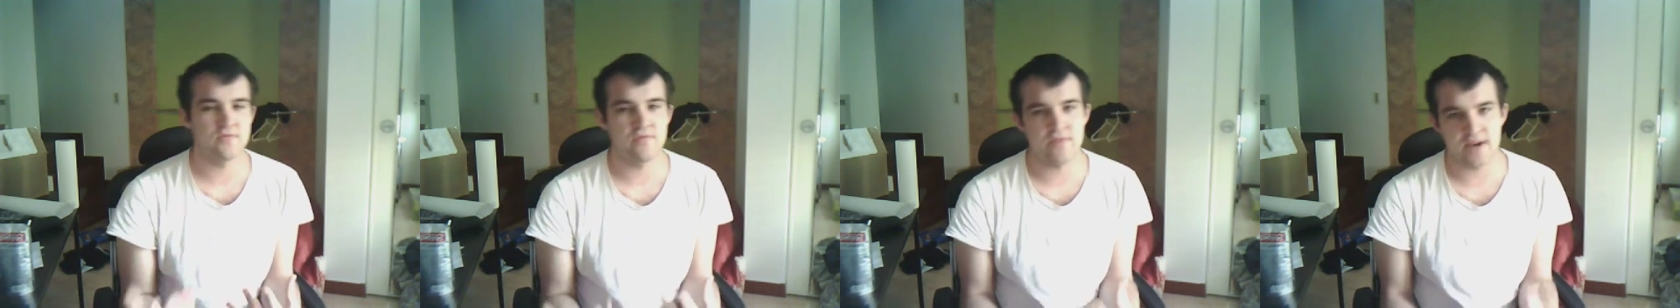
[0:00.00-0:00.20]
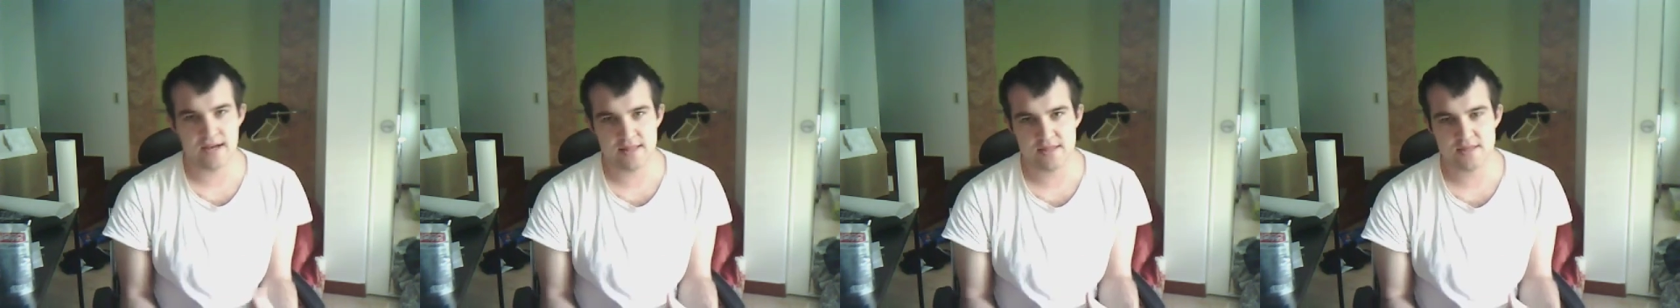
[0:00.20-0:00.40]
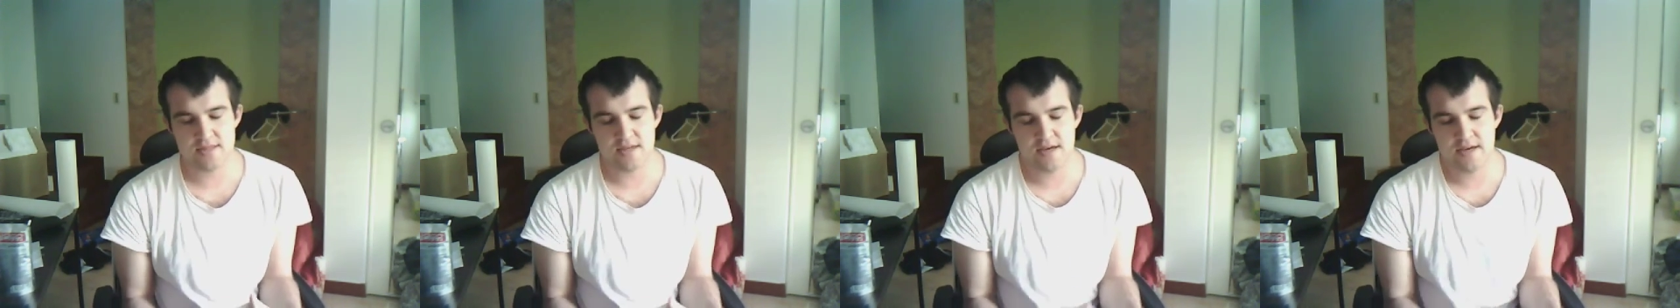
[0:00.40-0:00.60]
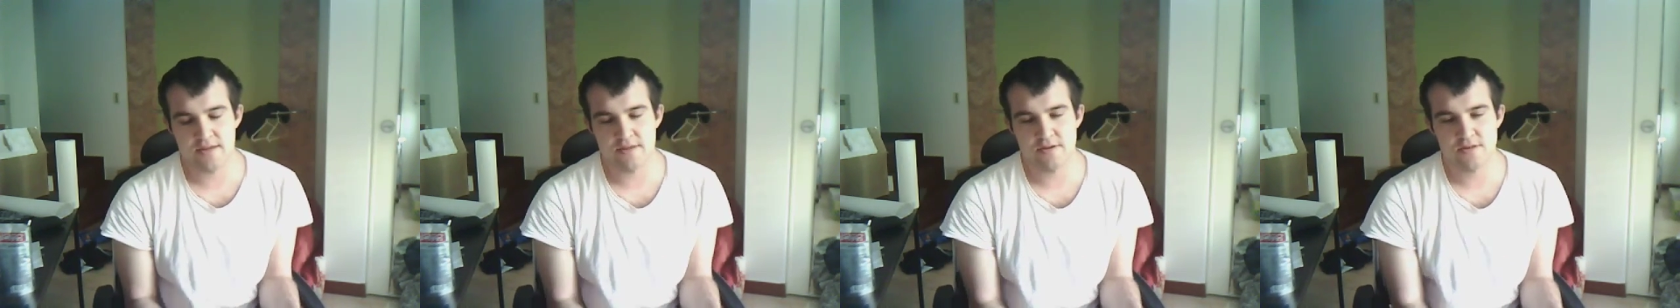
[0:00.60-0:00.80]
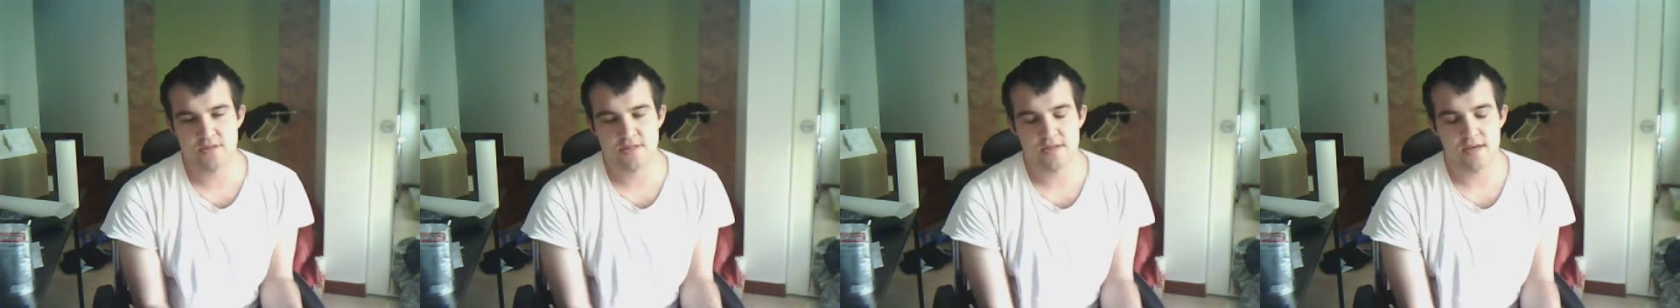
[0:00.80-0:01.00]
or violent to
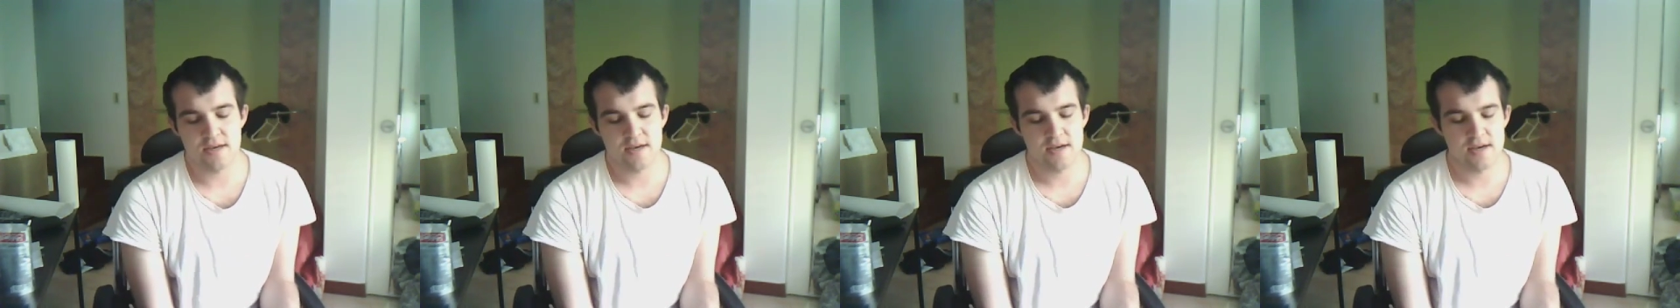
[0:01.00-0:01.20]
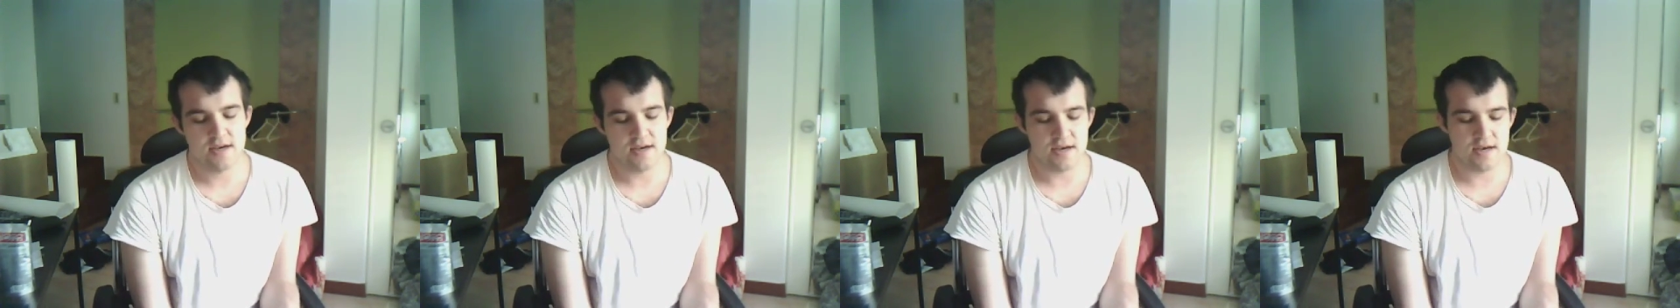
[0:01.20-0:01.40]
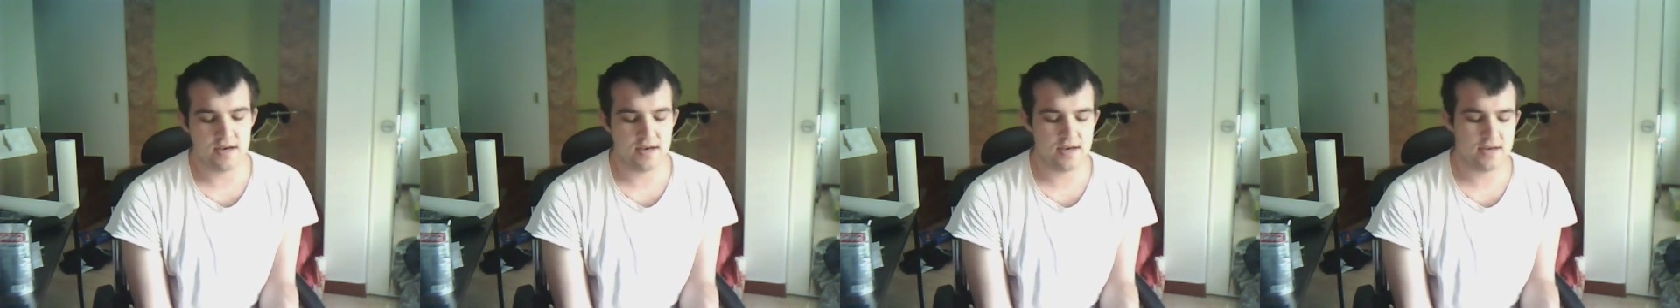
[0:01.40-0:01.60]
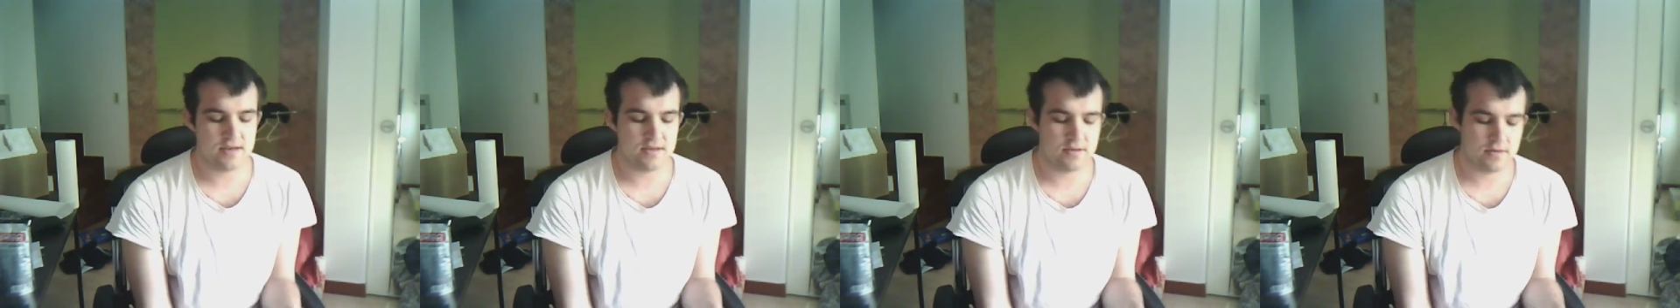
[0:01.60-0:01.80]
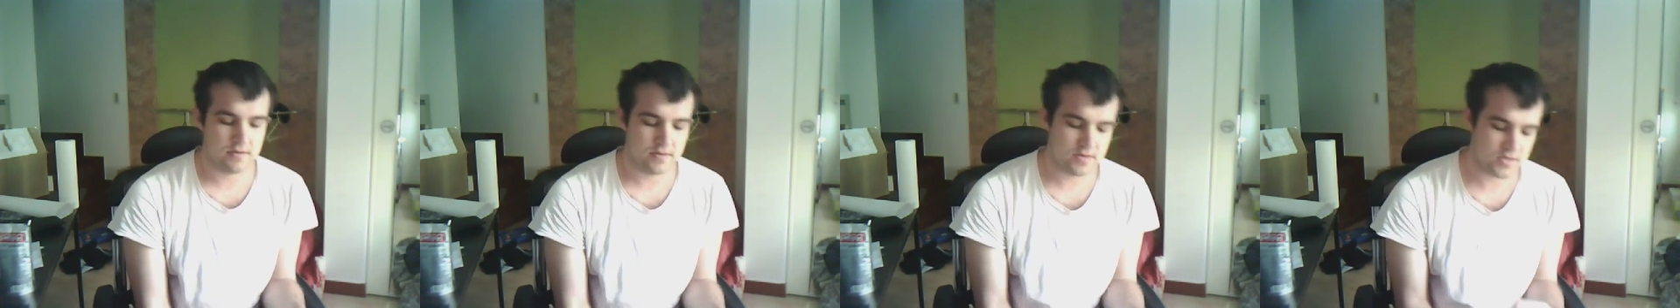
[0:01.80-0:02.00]
others. Uh,
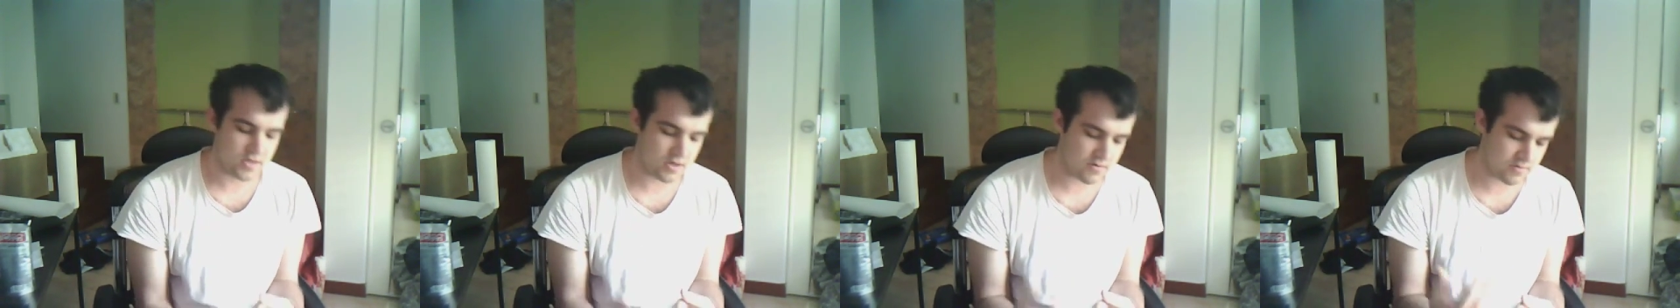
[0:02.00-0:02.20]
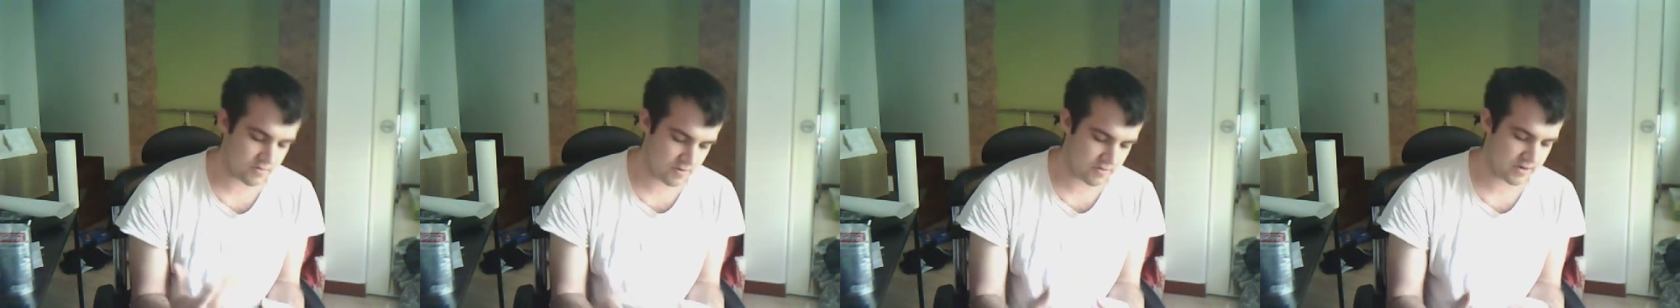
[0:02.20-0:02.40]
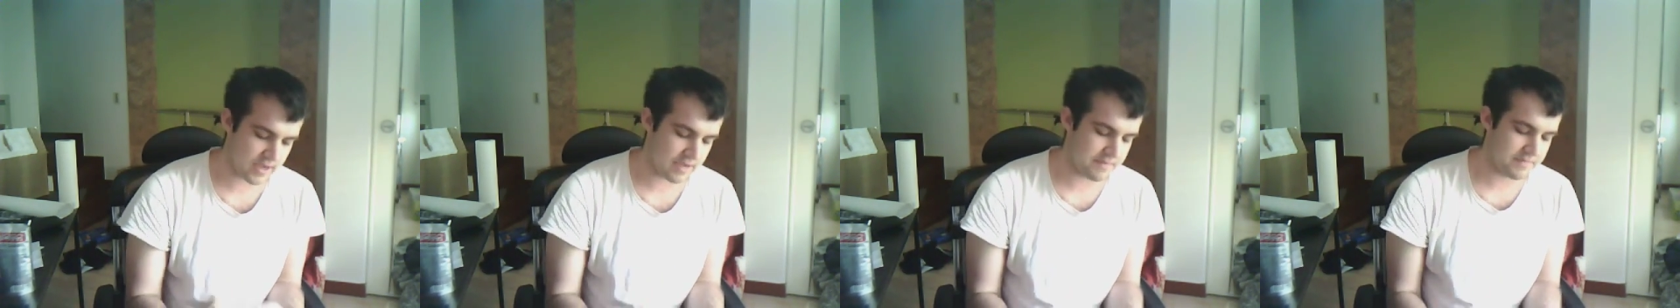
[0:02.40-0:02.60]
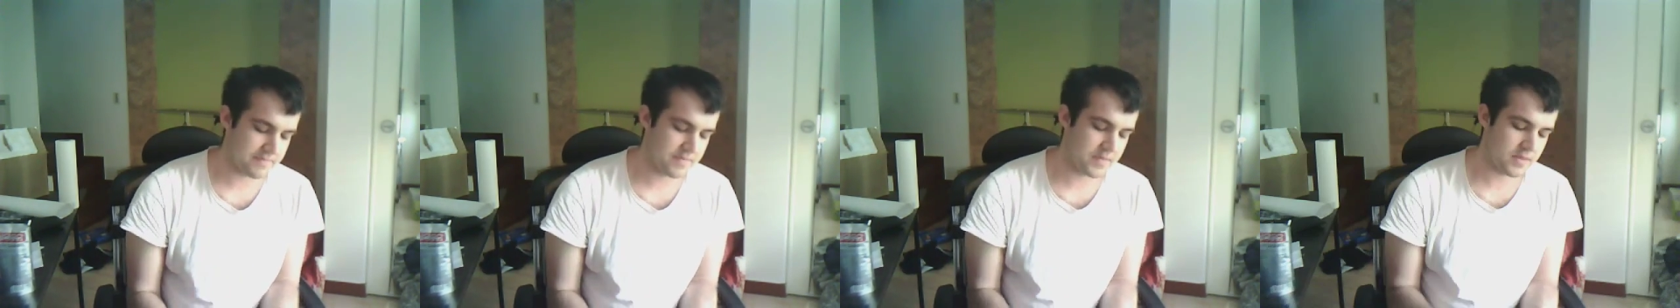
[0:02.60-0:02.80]
so, okay.